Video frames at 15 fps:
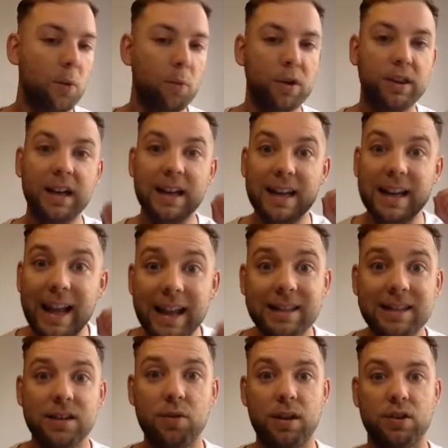We didn't need
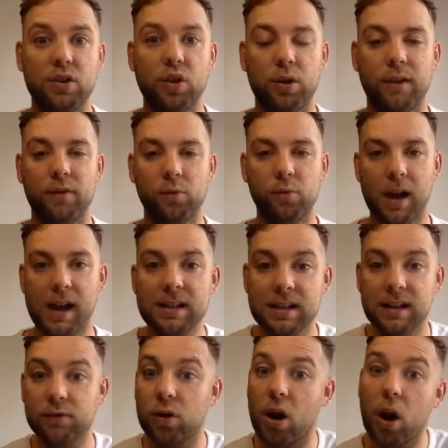to do it in 2 different ways, and
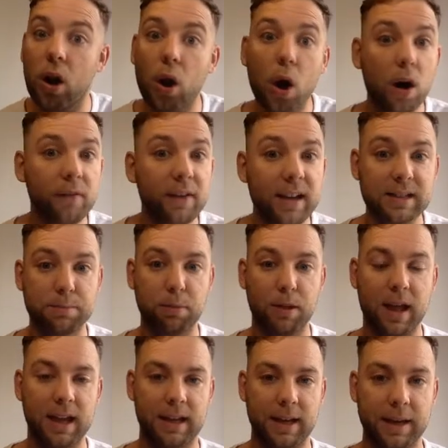I've done a lot of
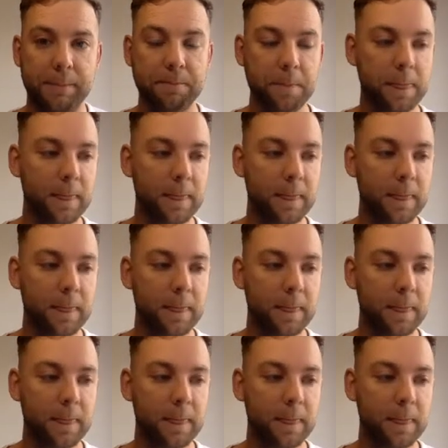explaining.